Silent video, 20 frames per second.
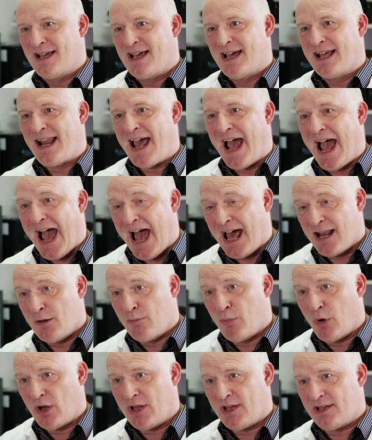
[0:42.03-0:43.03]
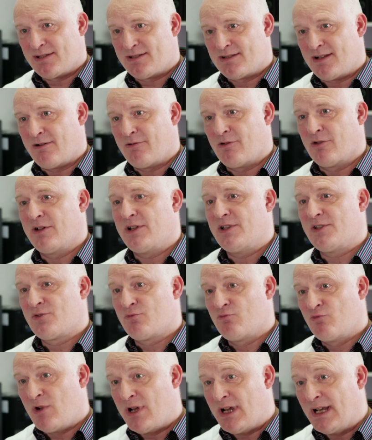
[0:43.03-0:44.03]
And anabolic steroids
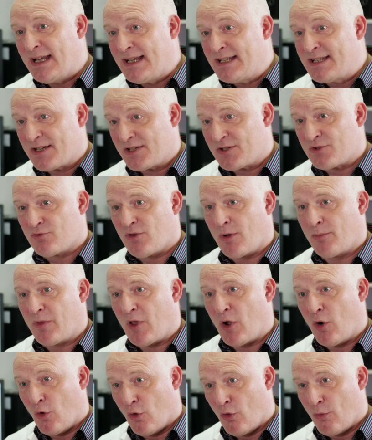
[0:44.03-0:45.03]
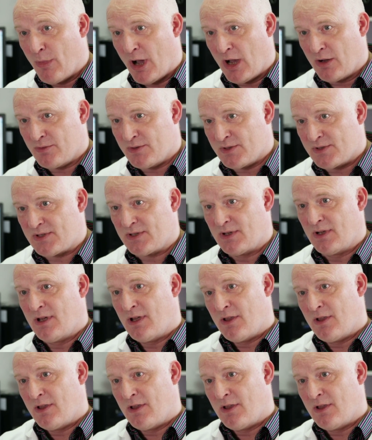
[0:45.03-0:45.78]
really disrupt the hormones